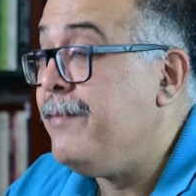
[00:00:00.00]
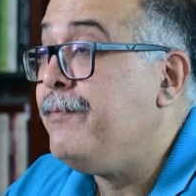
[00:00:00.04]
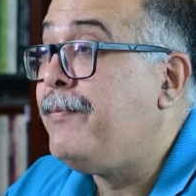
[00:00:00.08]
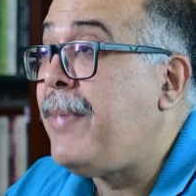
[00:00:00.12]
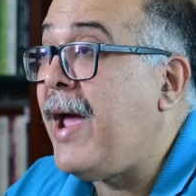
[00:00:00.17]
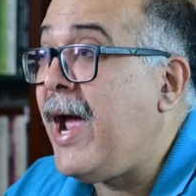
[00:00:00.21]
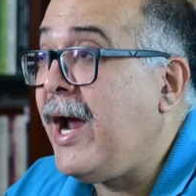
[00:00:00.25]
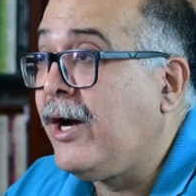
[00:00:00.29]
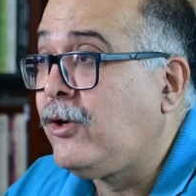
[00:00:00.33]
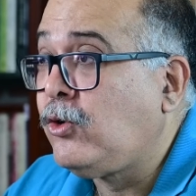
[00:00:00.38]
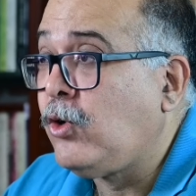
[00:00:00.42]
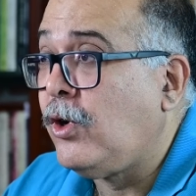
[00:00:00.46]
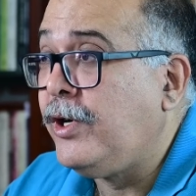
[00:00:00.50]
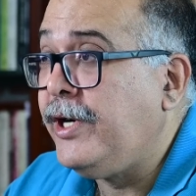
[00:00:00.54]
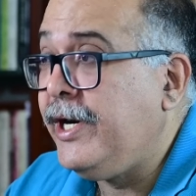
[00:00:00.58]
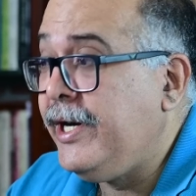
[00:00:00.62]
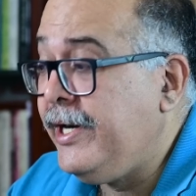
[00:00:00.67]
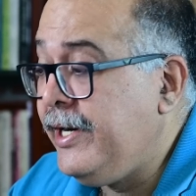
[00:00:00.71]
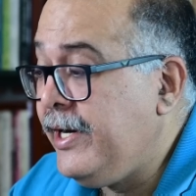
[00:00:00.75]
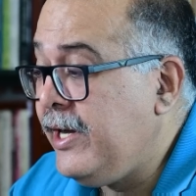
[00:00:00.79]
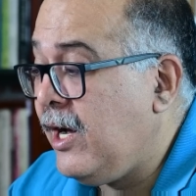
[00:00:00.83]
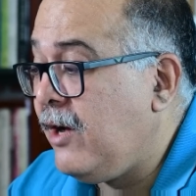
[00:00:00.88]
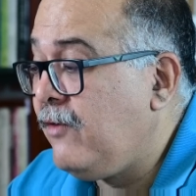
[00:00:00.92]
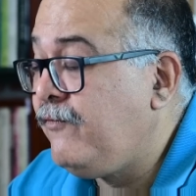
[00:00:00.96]
Impact on
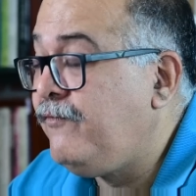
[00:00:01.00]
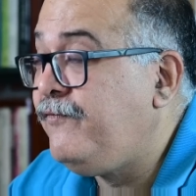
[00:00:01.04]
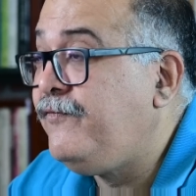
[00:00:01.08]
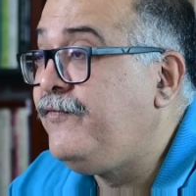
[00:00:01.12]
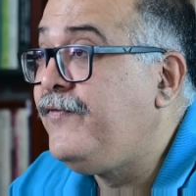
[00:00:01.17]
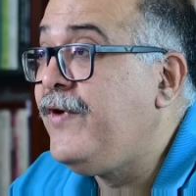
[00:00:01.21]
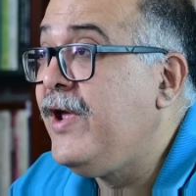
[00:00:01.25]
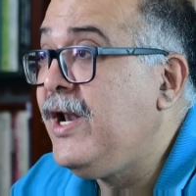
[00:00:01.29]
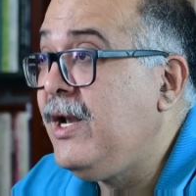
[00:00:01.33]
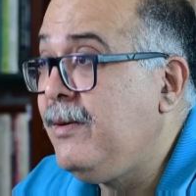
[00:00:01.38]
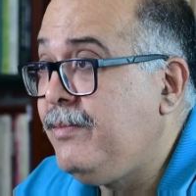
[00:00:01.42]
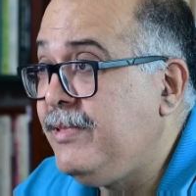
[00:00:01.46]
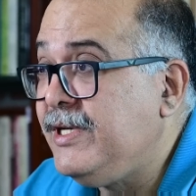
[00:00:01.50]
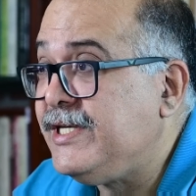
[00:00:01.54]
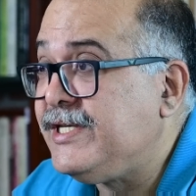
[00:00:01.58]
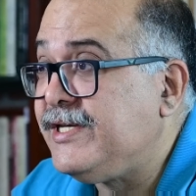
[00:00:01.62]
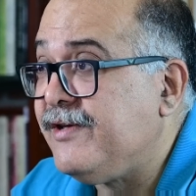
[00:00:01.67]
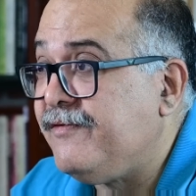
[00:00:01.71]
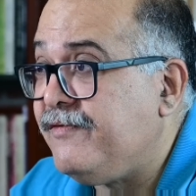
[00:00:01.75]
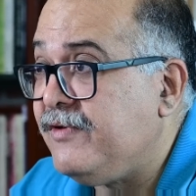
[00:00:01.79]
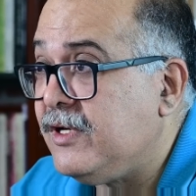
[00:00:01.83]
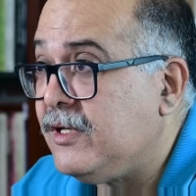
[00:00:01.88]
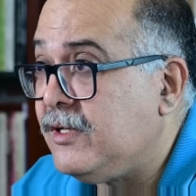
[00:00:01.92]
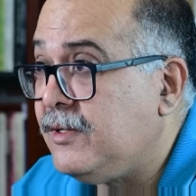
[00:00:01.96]
India will be
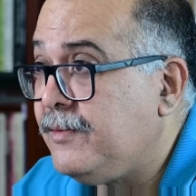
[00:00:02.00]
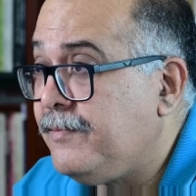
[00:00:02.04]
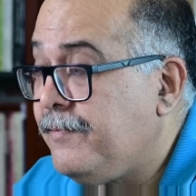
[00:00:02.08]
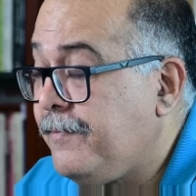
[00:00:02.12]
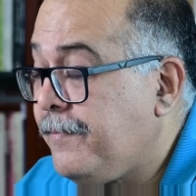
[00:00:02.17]
severe.